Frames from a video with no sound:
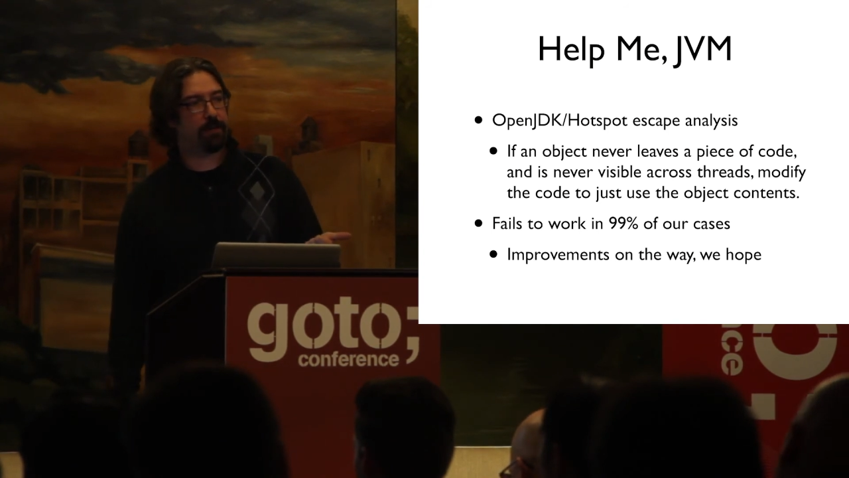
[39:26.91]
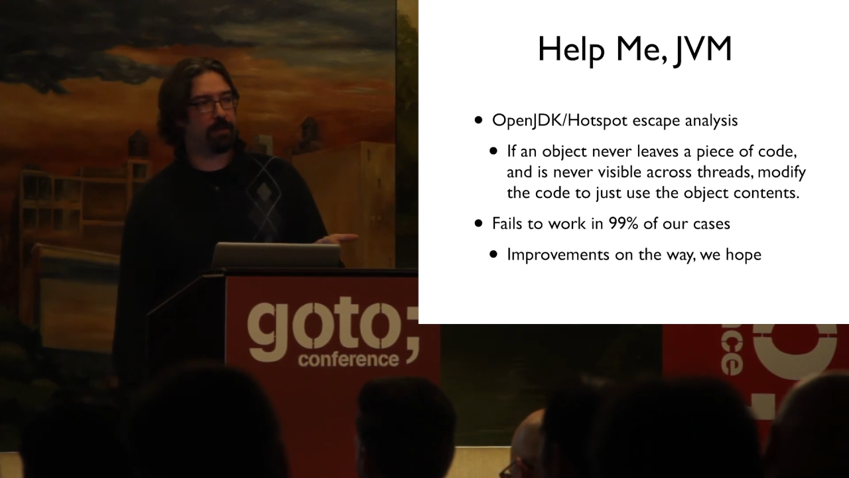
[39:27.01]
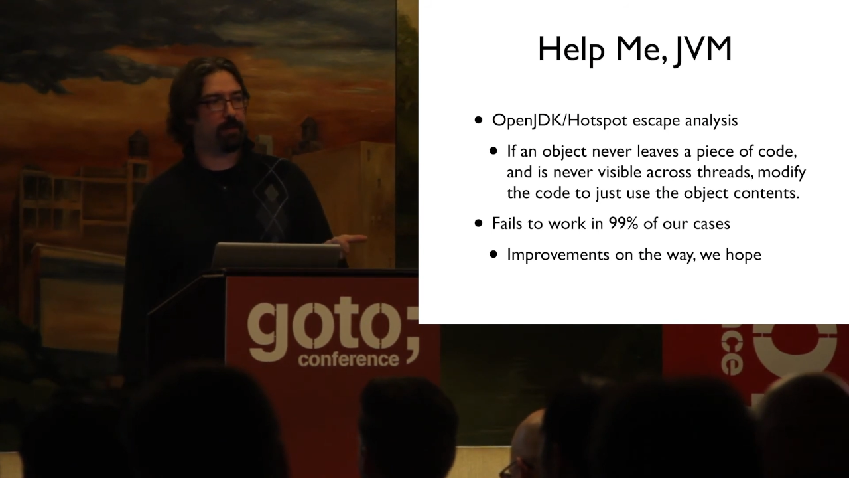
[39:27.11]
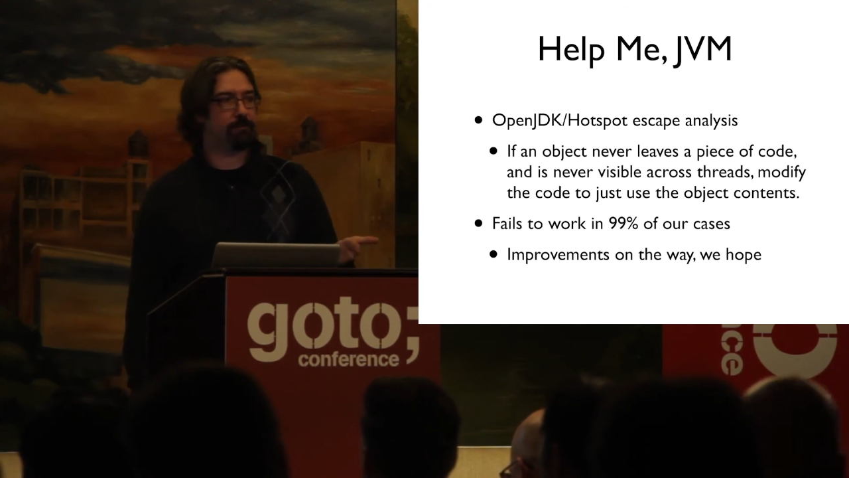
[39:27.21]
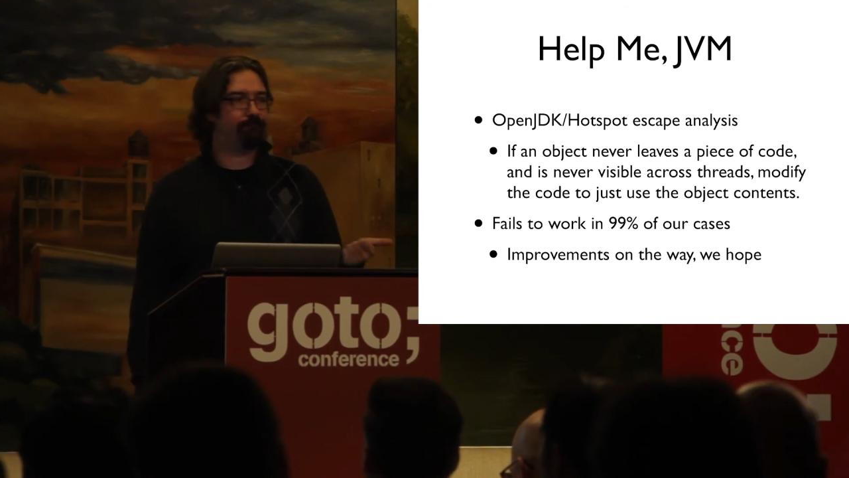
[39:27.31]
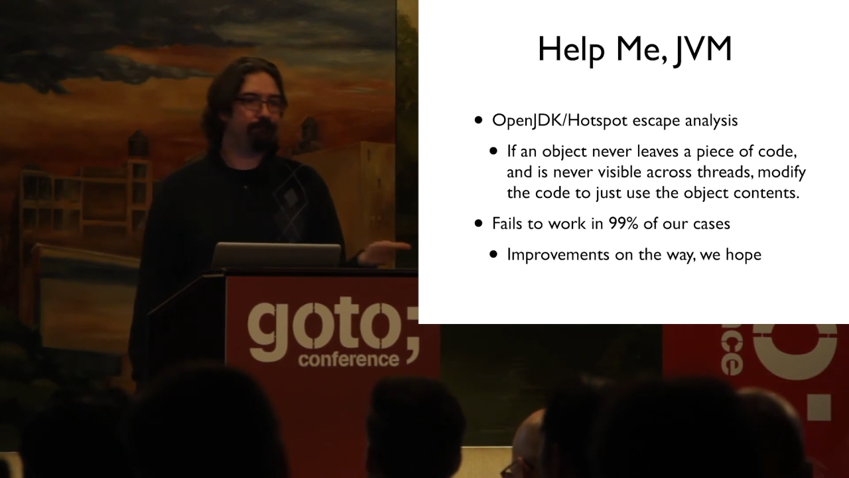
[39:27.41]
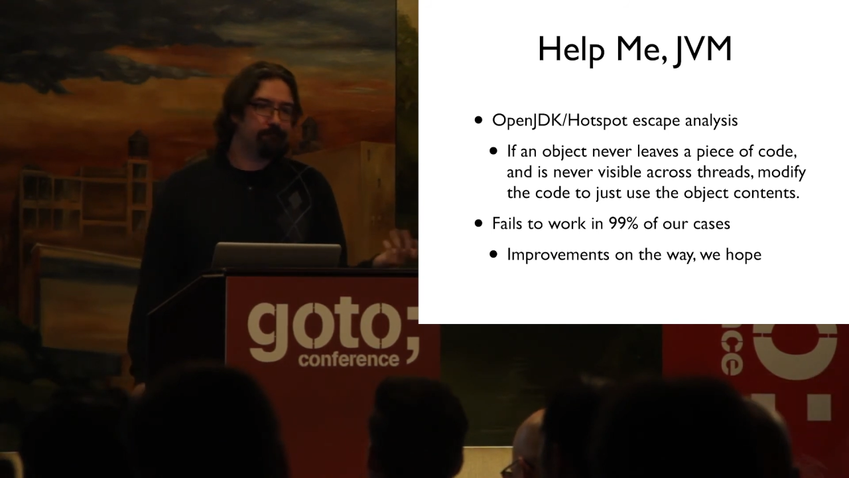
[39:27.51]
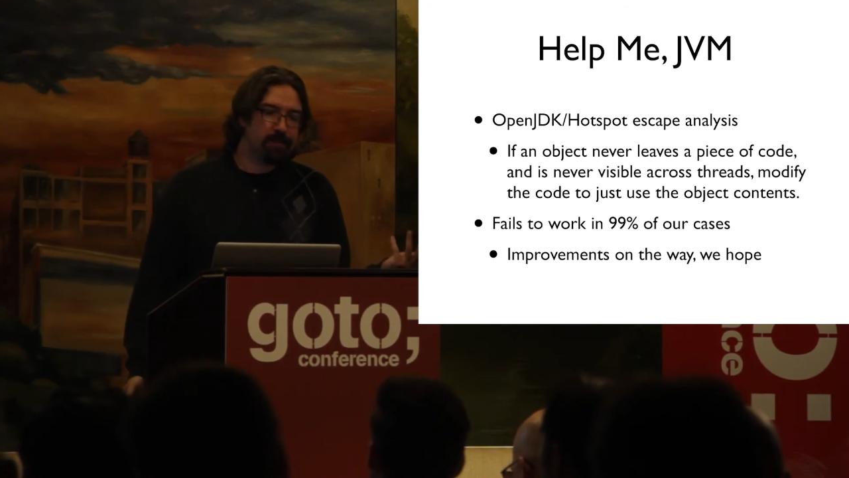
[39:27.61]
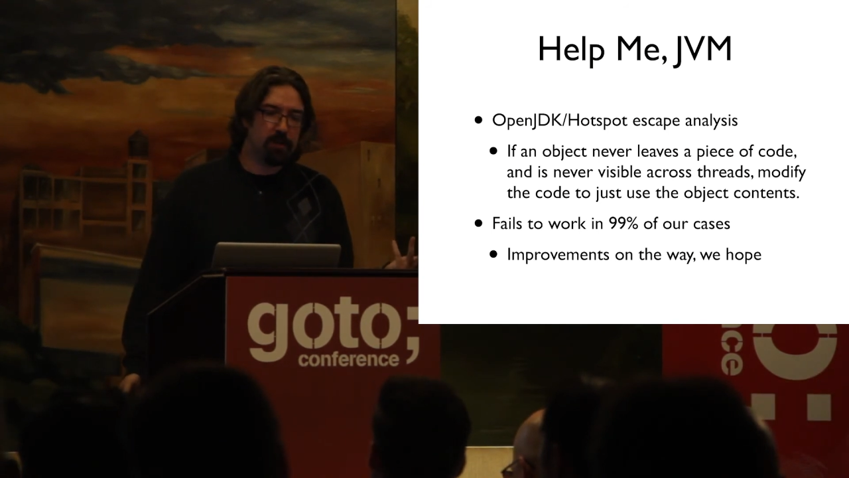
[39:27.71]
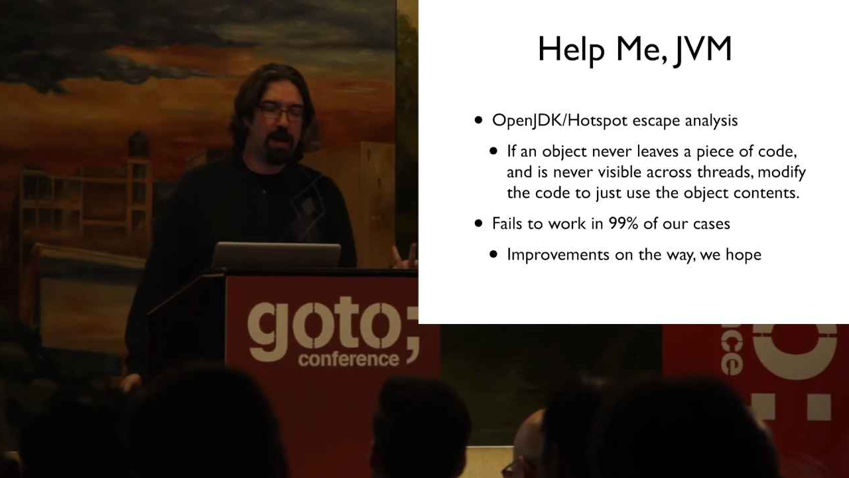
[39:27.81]
Um,
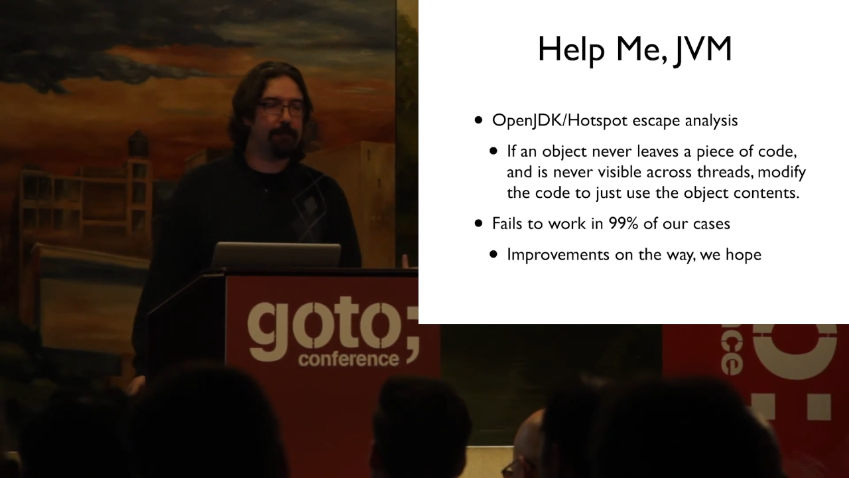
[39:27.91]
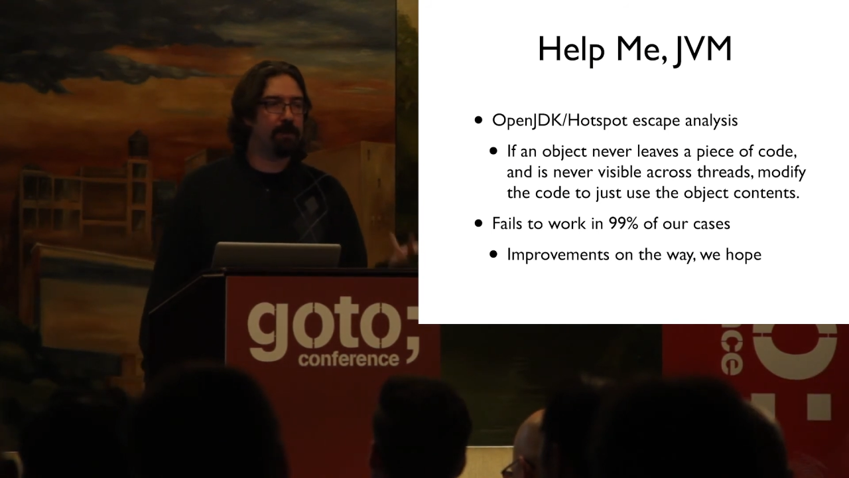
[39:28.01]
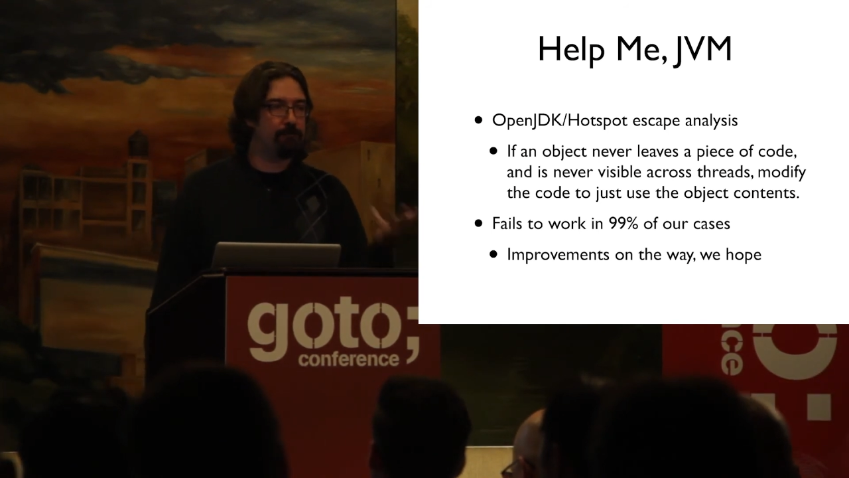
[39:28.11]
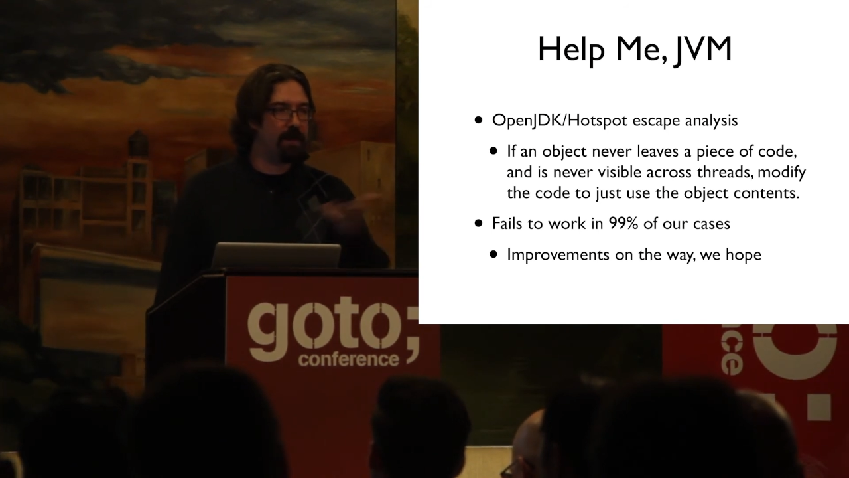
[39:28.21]
so every